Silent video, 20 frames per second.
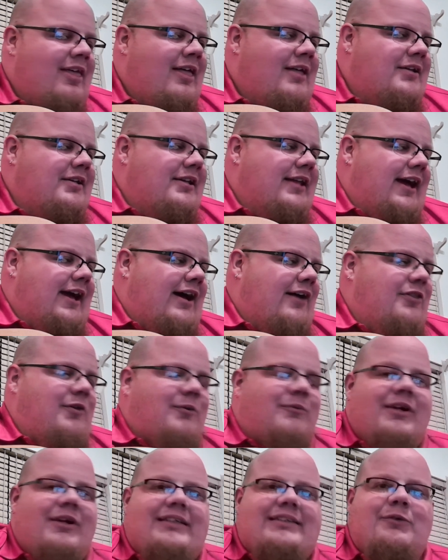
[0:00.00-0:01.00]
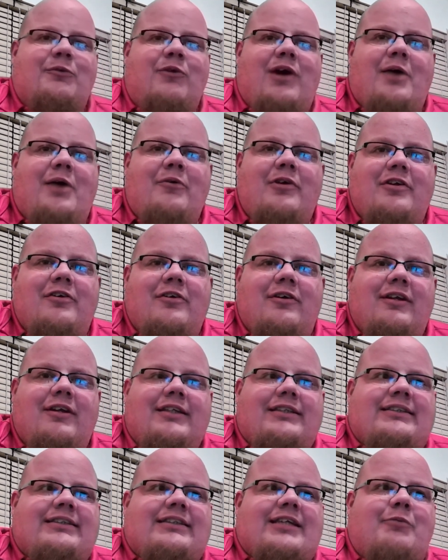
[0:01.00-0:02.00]
Now, the reason why we're doing
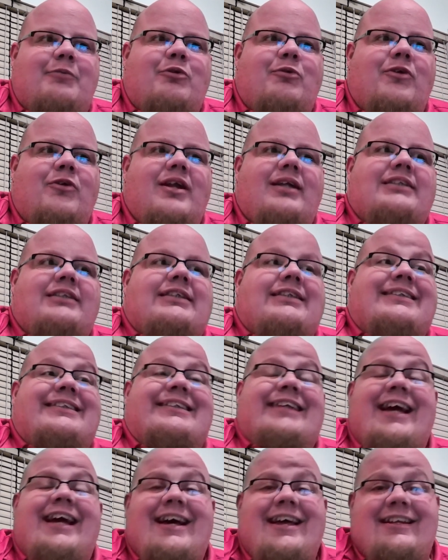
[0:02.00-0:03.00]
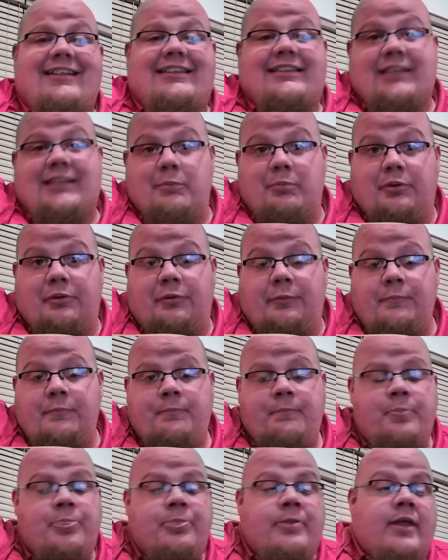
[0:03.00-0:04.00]
this is, number one, is it's kind of simple.
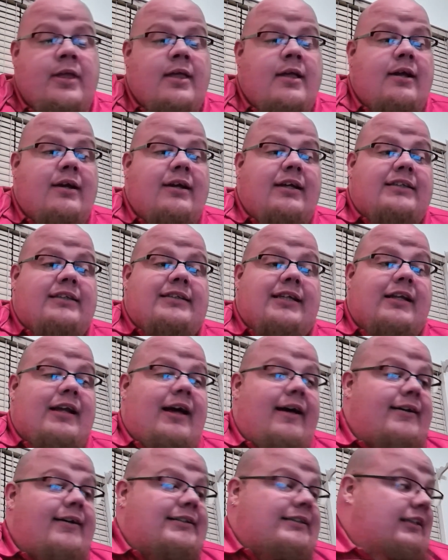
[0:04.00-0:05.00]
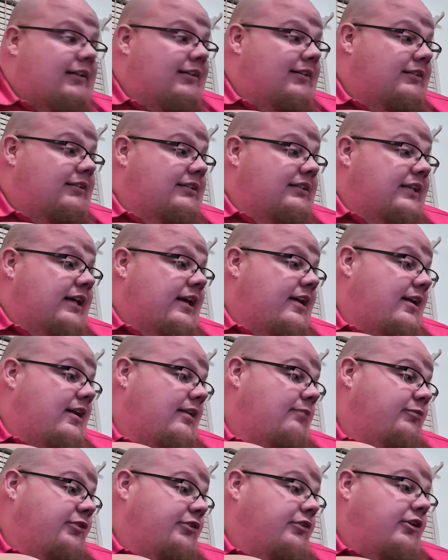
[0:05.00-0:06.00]
It's a lot of songs that
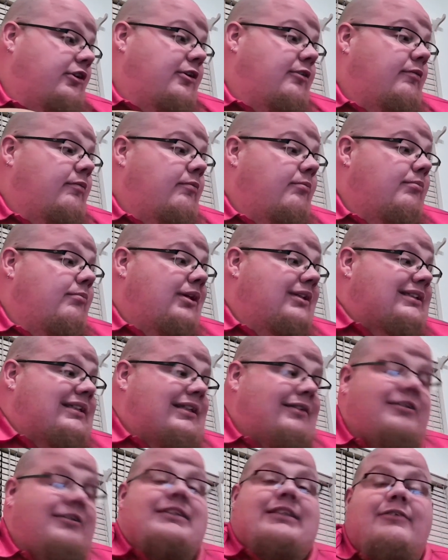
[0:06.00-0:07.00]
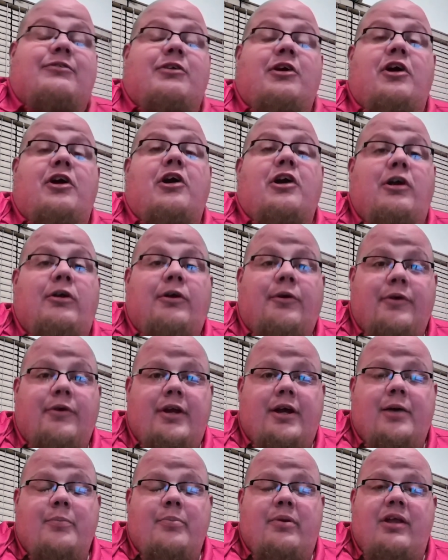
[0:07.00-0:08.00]
I'm sure most of us have heard growing up.